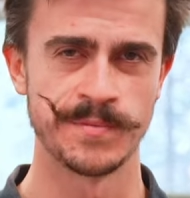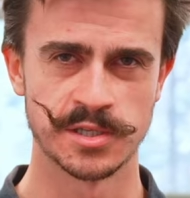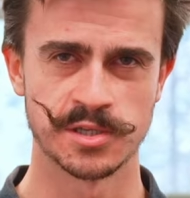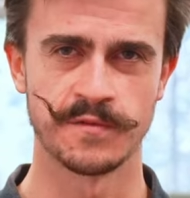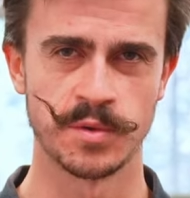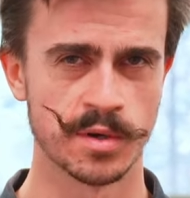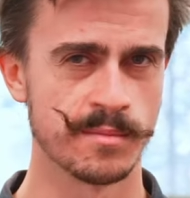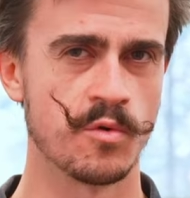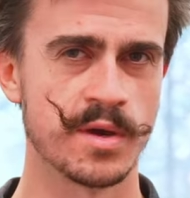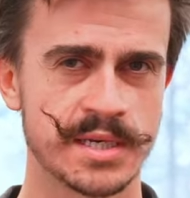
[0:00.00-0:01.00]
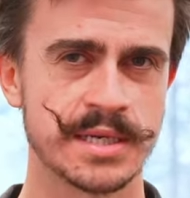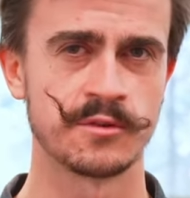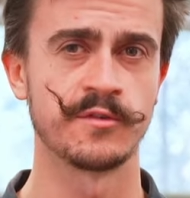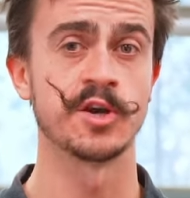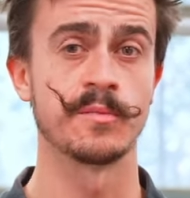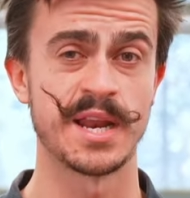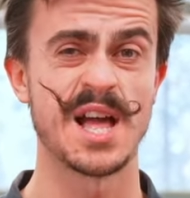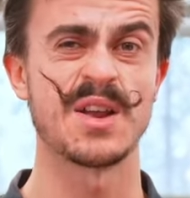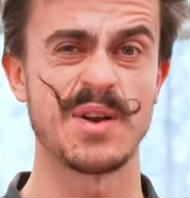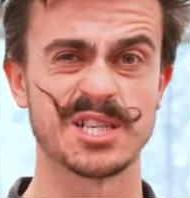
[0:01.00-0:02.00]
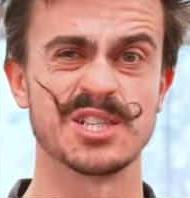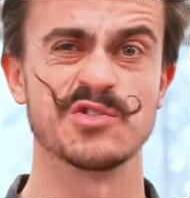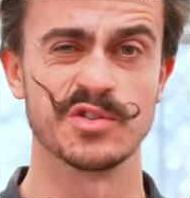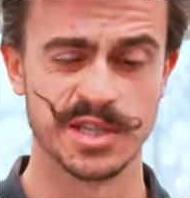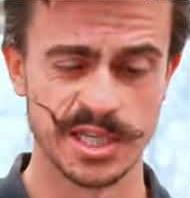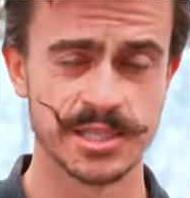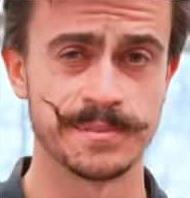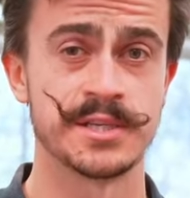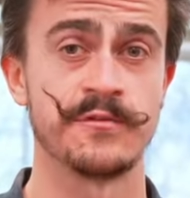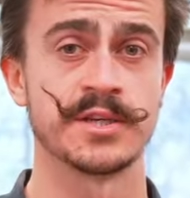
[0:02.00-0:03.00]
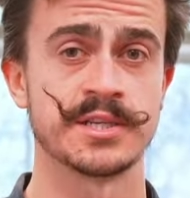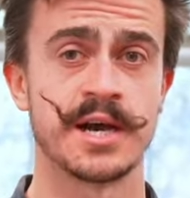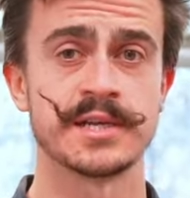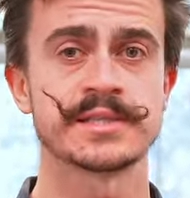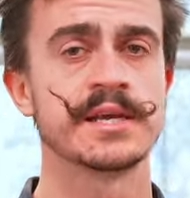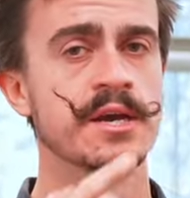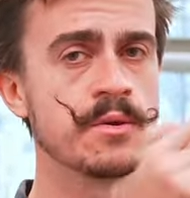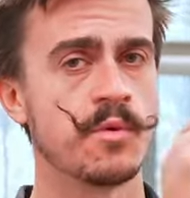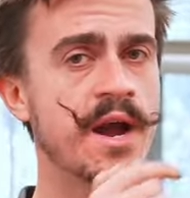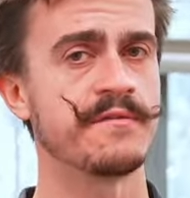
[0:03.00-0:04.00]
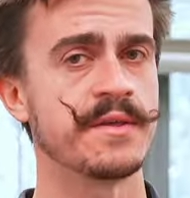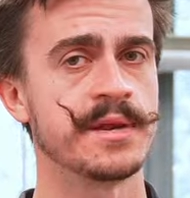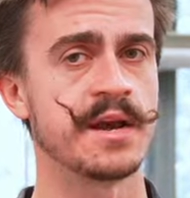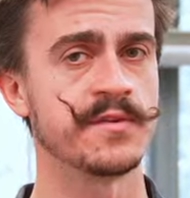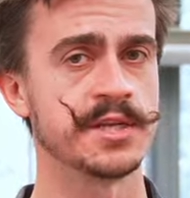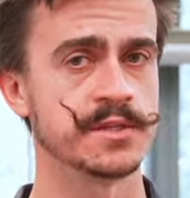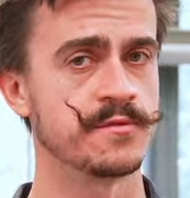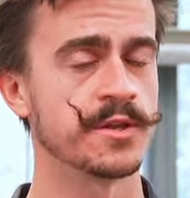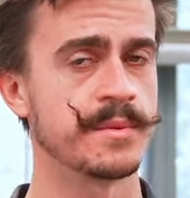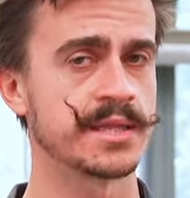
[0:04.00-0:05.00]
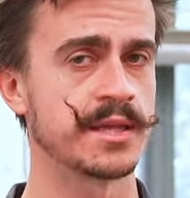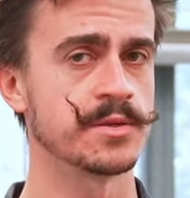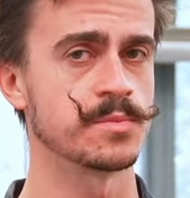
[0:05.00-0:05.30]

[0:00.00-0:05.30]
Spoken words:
So if you want a more in-depth video about how to actually do this specific task, we'll have them in our videos further back there as